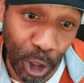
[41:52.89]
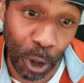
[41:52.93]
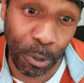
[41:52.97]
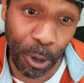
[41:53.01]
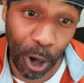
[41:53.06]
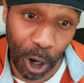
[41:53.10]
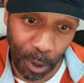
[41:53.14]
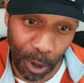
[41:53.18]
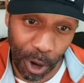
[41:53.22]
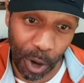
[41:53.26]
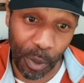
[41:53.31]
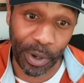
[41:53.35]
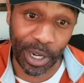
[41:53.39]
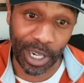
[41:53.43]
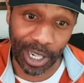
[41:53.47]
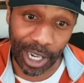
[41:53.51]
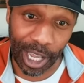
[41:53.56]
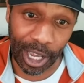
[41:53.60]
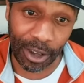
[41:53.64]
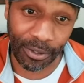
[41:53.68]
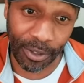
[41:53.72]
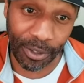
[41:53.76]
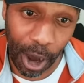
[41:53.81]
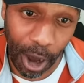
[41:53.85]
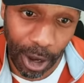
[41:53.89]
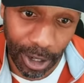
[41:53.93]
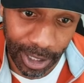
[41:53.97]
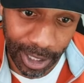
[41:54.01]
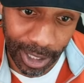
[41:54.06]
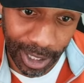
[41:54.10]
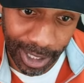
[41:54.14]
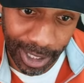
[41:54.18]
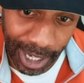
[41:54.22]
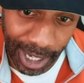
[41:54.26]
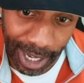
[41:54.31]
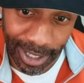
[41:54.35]
Burrow when he left
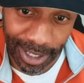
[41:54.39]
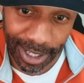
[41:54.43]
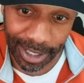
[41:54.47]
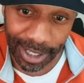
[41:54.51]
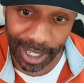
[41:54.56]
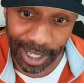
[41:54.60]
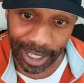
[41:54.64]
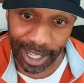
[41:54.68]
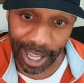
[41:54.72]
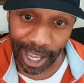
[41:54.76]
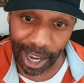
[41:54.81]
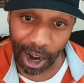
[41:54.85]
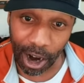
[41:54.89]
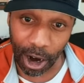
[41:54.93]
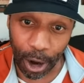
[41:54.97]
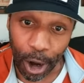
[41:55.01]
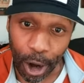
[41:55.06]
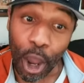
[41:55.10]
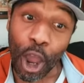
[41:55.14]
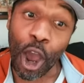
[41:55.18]
Austin, Texas, DKR?